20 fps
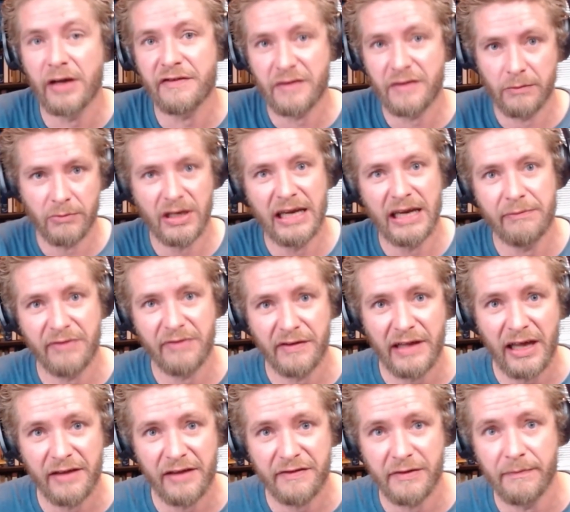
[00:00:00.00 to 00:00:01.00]
some games and
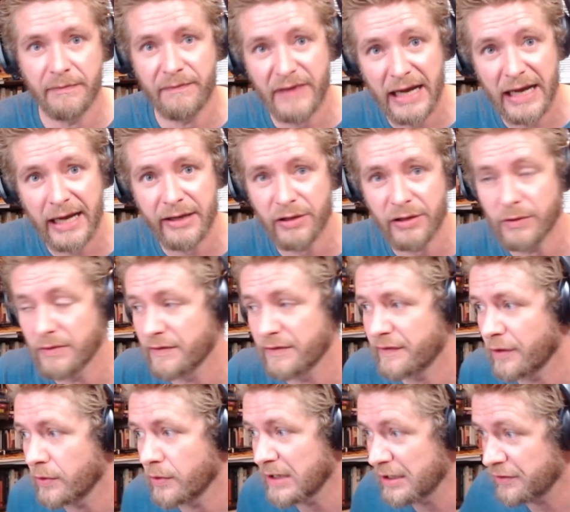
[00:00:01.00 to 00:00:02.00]
has some value, and
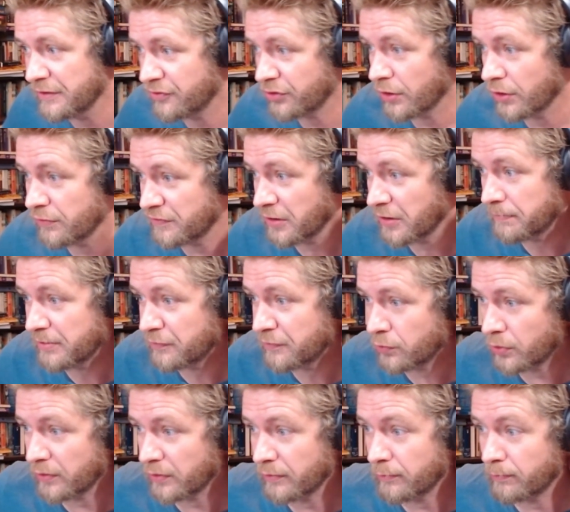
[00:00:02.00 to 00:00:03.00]
so he shows up as
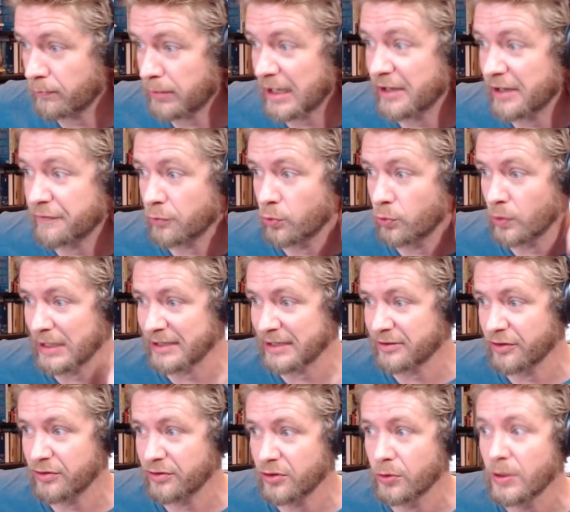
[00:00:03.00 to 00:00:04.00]
one of the players we're willing
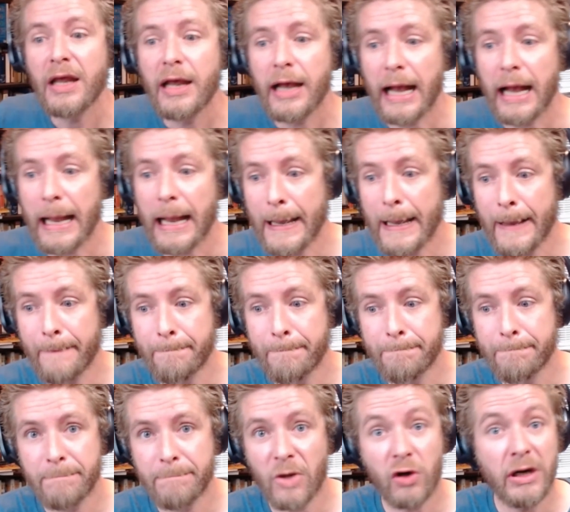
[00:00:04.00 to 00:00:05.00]
to do.
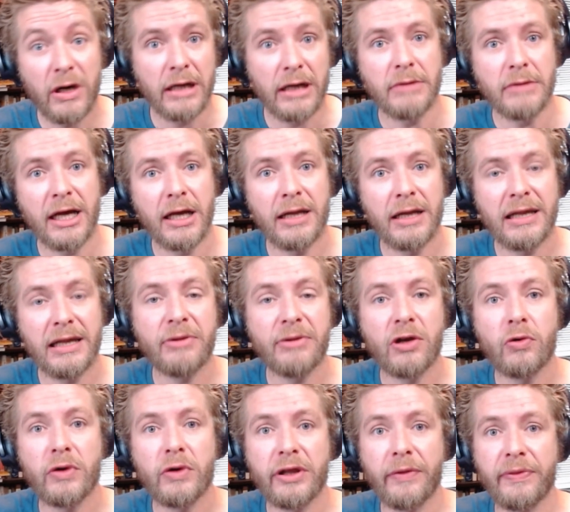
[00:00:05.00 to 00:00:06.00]
All right, let me
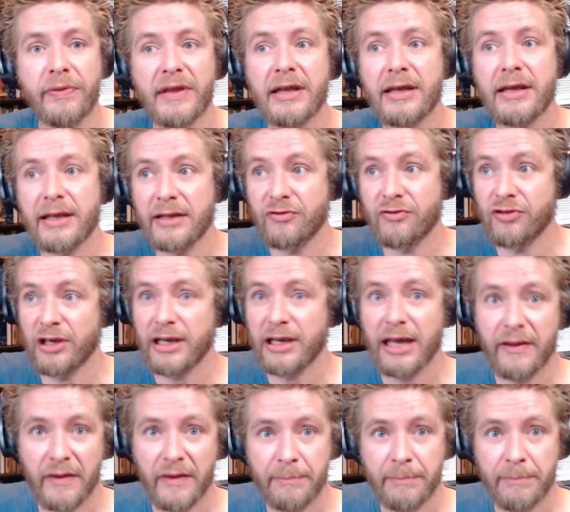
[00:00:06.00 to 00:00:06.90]
know what you think. Check out the